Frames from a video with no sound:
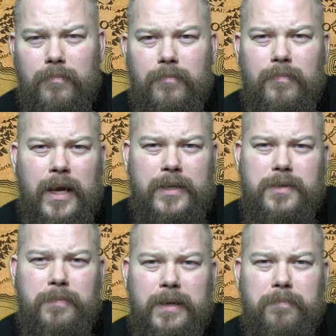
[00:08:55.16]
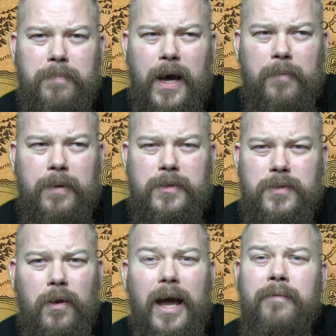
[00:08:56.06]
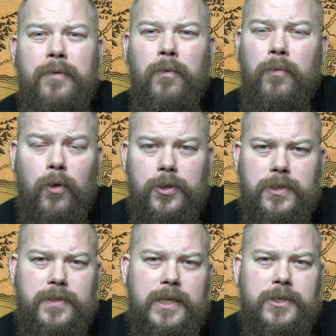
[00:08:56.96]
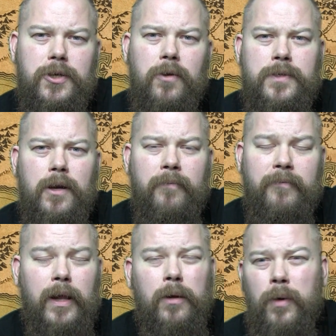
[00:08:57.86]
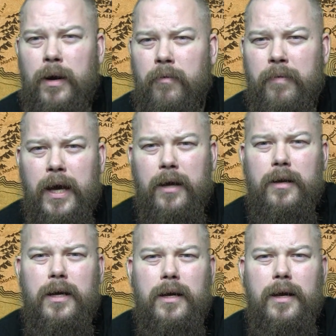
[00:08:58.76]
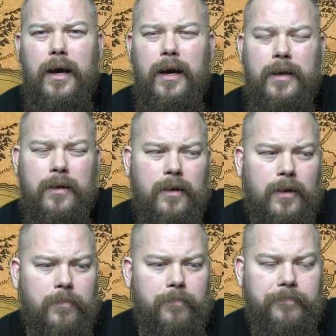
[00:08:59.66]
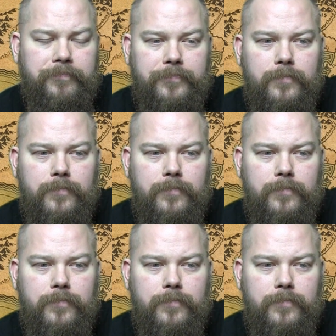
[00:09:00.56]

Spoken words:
that's a bit bad, because not everyone watches these shows, and I'm well aware of that. And